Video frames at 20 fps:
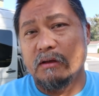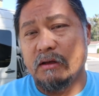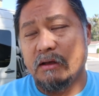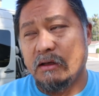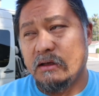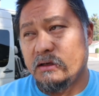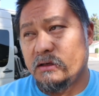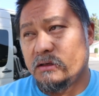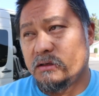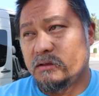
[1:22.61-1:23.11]

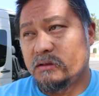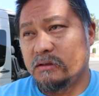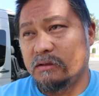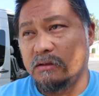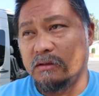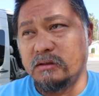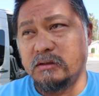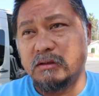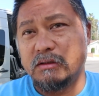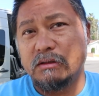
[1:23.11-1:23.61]
and
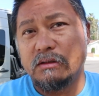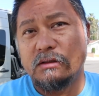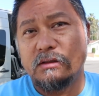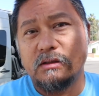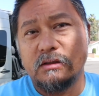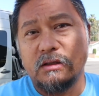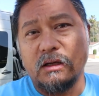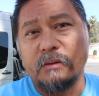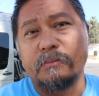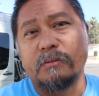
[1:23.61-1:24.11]

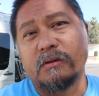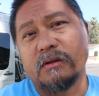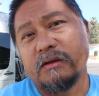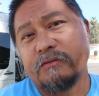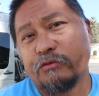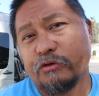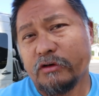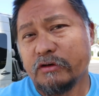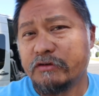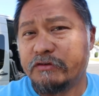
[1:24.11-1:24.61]
I
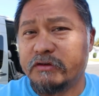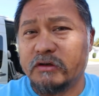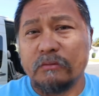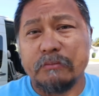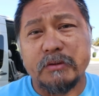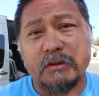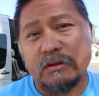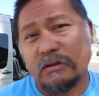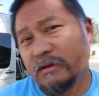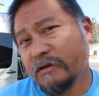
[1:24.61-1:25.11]
believe we're going to
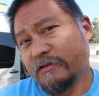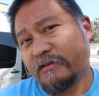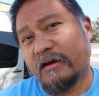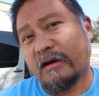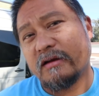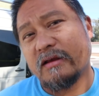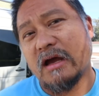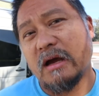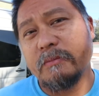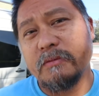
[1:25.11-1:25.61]
start building the
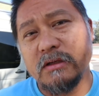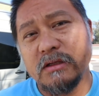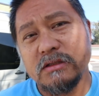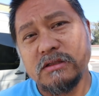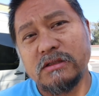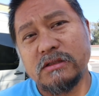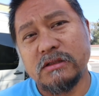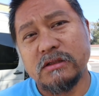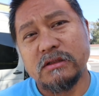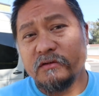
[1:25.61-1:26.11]
side
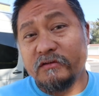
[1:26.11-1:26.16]
cabinets.